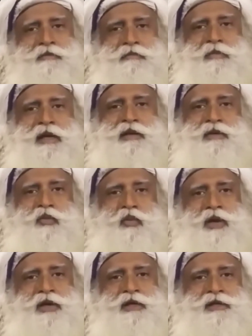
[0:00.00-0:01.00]
but
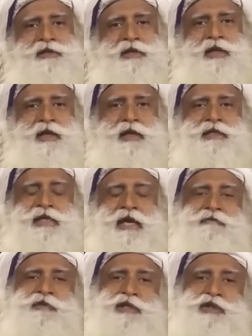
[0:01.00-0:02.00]
what it is saying is
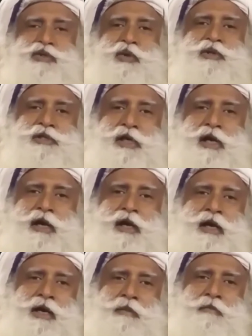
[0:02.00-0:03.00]
every soldier,
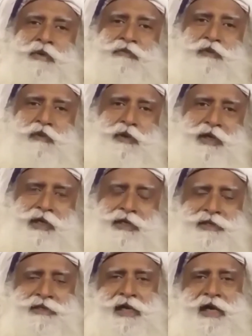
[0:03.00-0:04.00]
before
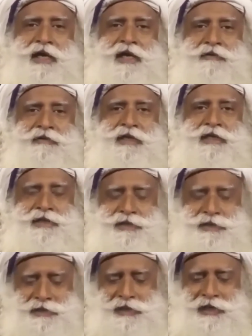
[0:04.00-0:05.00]
he is given
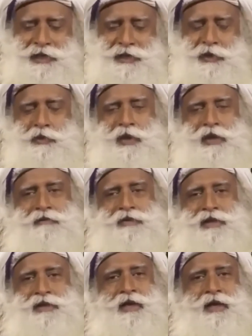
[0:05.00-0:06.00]
his,
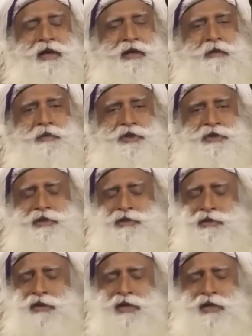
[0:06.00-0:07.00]
whatever commission,
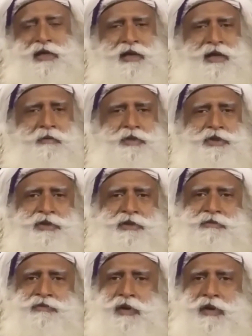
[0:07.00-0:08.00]
it's not really a
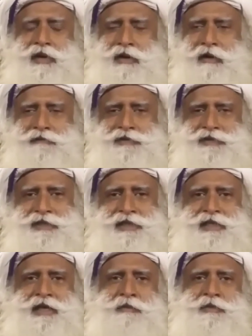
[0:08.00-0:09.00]
commission, officers
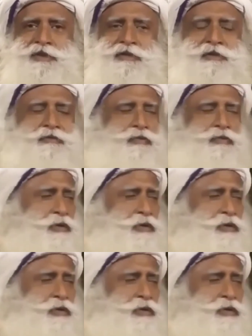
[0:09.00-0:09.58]
get commission, what